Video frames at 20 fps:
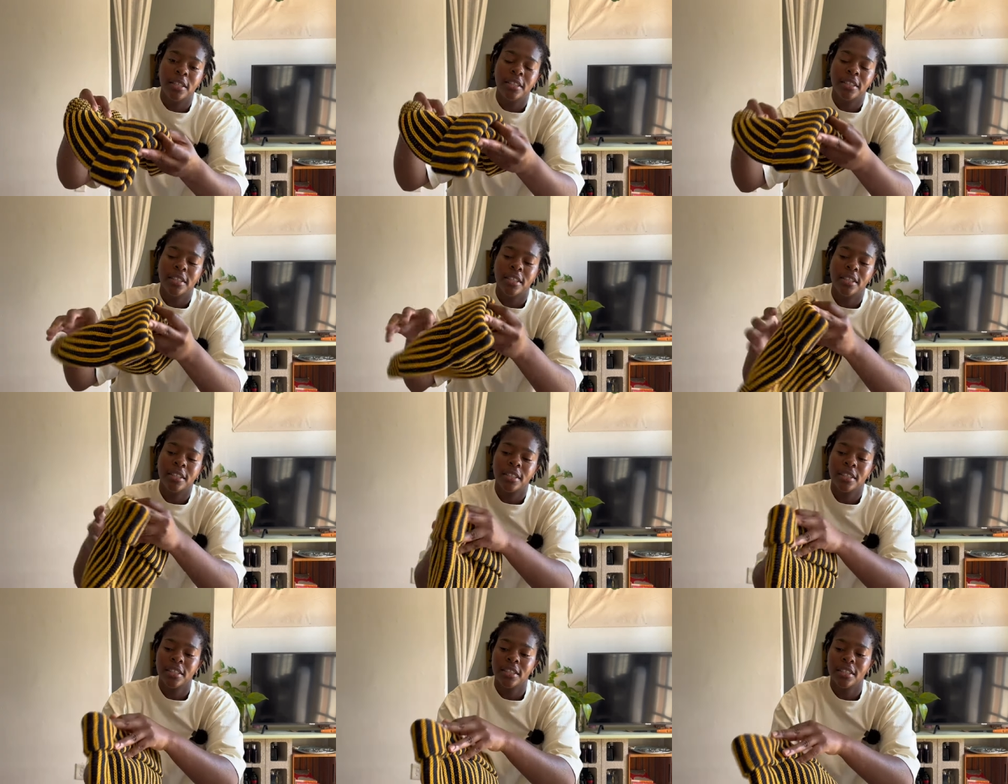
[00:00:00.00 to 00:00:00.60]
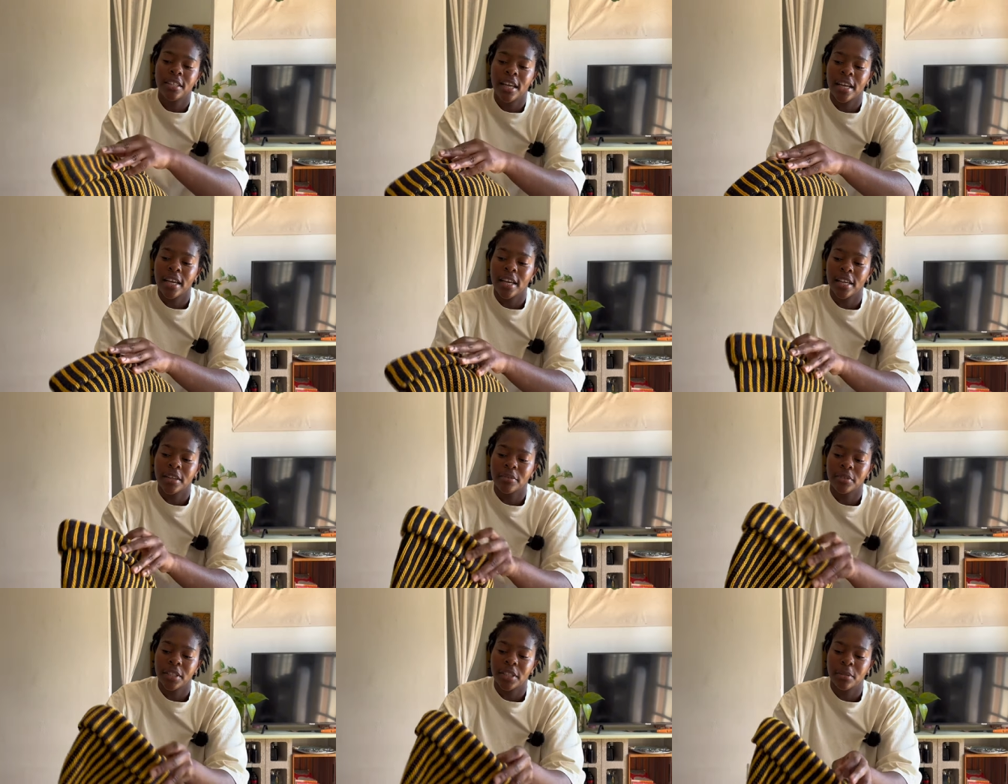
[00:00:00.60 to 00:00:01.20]
This is
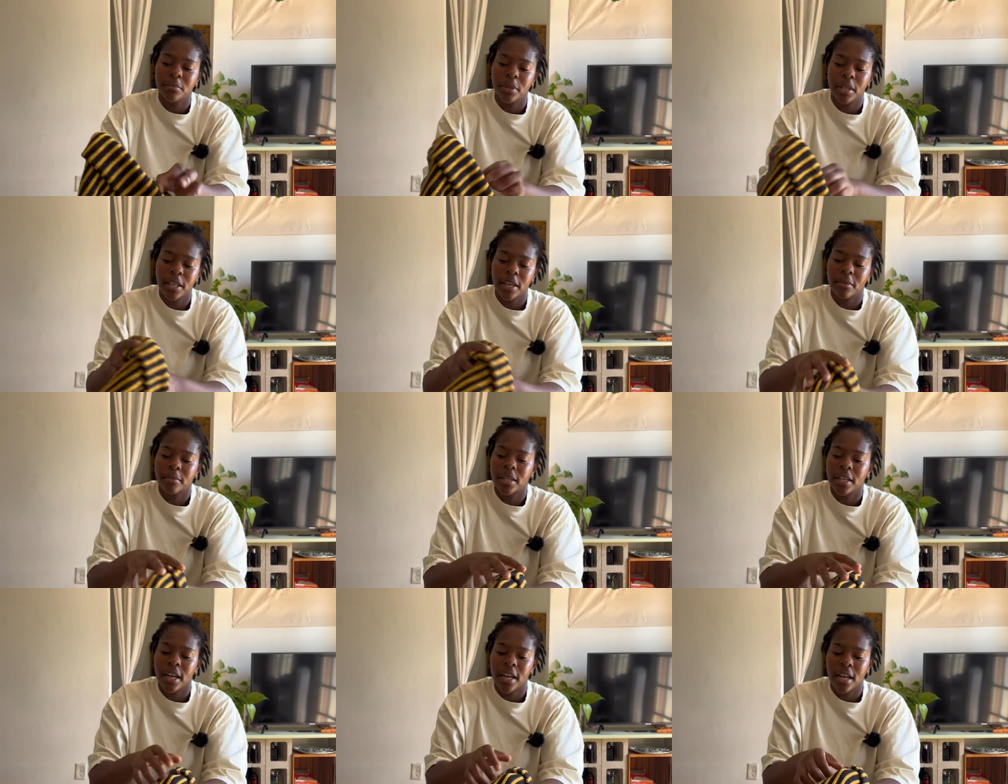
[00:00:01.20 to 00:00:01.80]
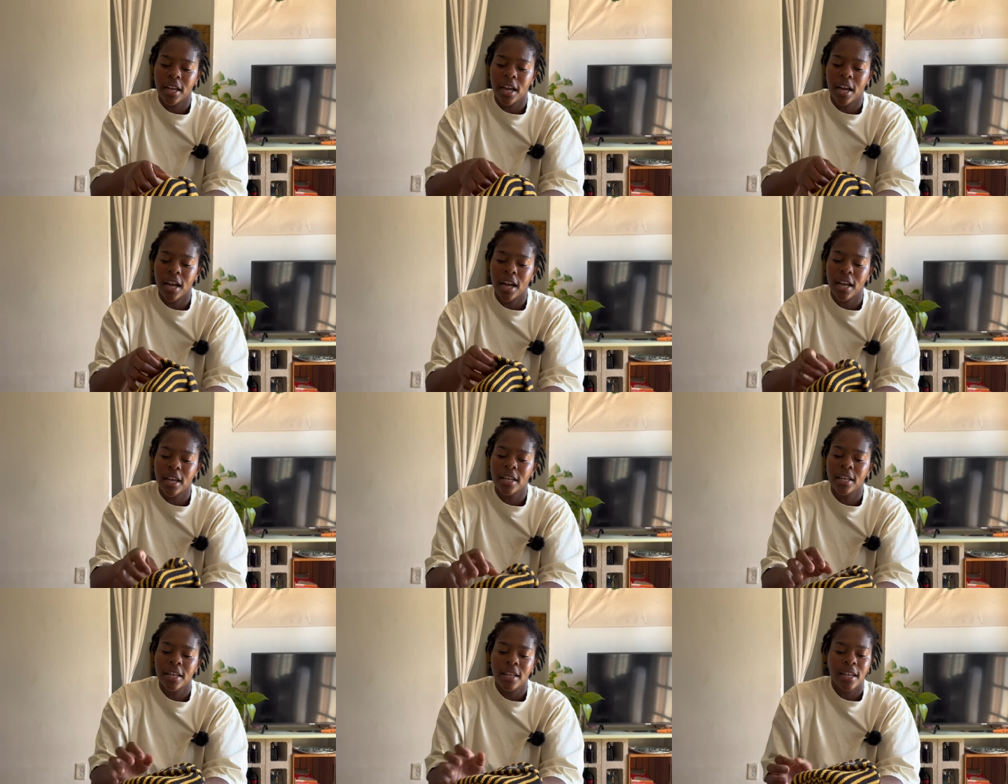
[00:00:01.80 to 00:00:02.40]
a recent pickup that I
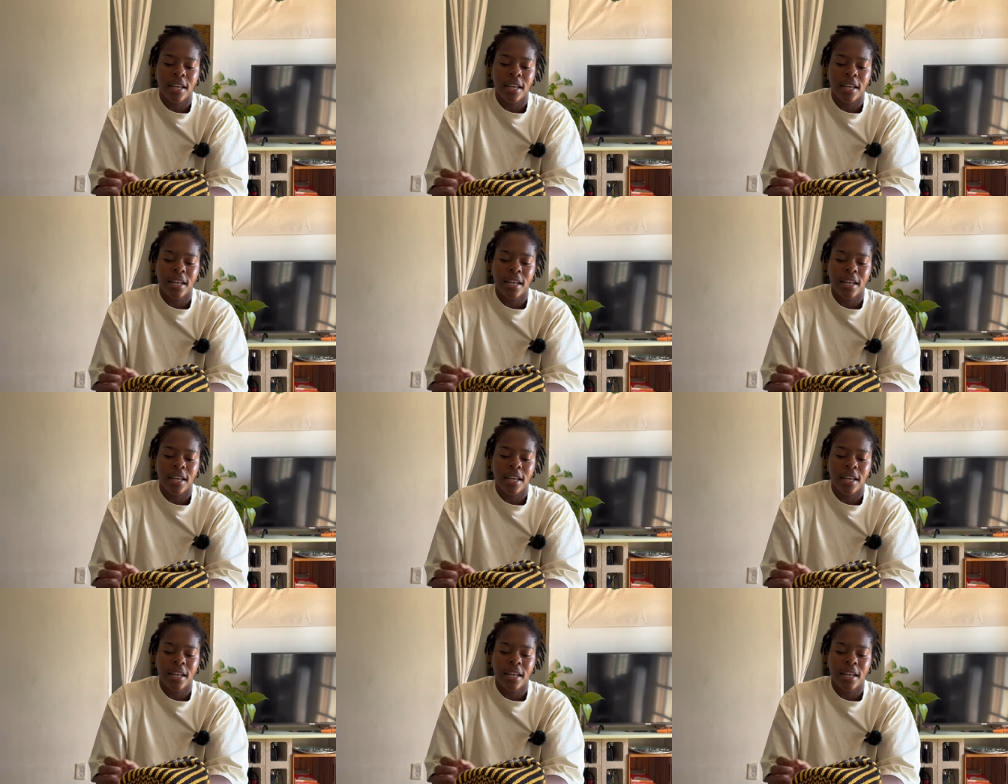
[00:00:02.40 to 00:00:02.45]
got.